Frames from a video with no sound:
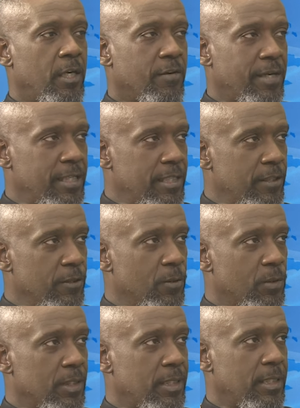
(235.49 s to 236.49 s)
accredited
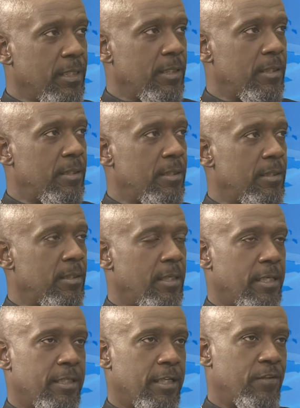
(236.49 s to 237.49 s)
courses,
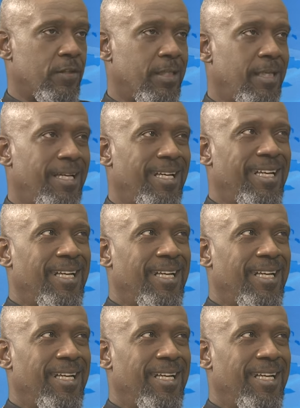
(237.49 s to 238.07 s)
etc.